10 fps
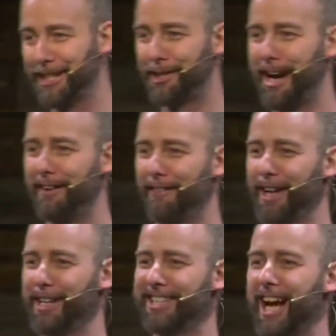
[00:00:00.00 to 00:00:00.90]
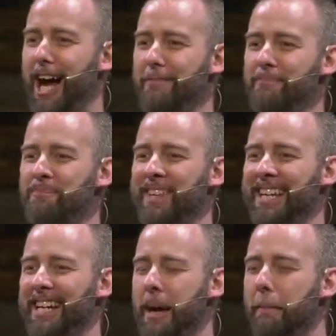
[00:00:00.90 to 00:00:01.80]
right, for another time.
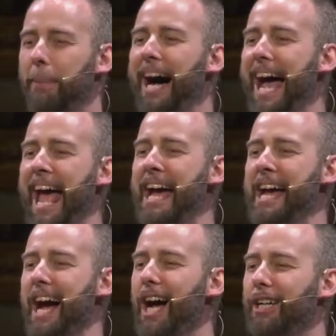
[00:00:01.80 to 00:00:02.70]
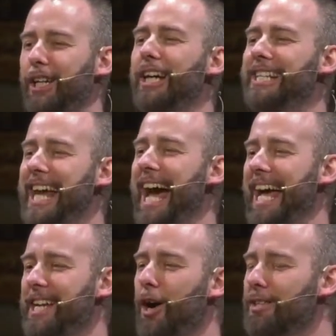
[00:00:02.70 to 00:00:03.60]
But a good
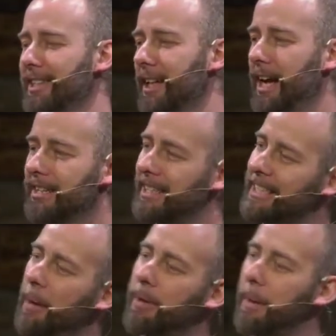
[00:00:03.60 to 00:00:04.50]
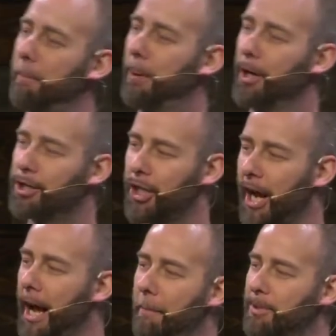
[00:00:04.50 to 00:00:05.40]
dad knows the line and says, I'm gonna push
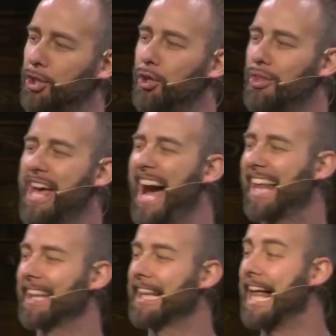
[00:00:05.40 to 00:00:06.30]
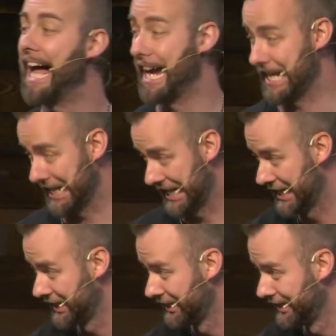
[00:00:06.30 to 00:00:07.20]
up to that line.
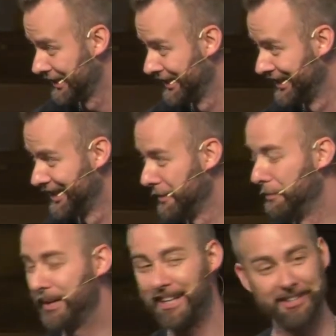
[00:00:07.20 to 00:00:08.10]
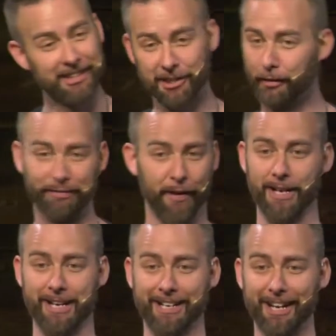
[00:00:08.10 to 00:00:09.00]
Because it's so
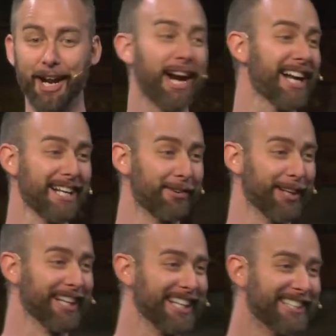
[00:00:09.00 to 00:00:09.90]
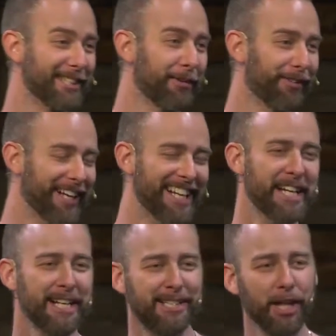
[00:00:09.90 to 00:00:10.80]
fun, all right? It really is so fun.
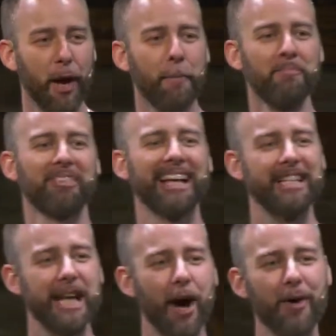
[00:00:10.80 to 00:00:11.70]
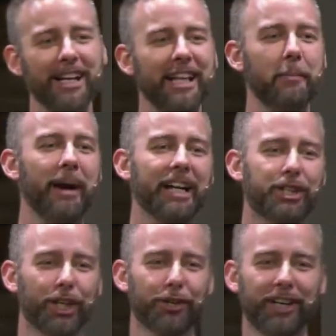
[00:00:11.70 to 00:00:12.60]
So knowing that my
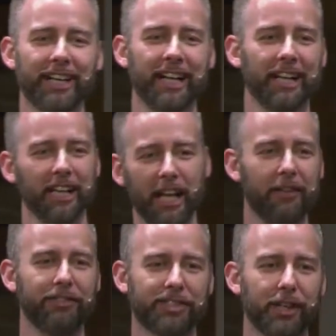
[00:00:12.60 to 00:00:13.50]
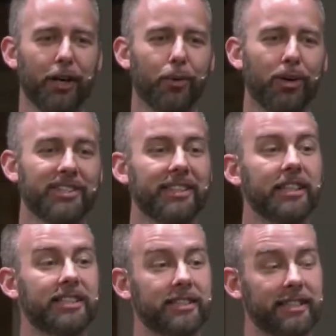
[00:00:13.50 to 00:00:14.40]
children love Star Wars,
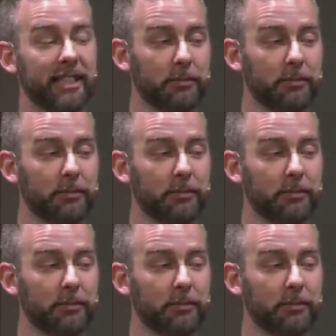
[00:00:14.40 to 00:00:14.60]
this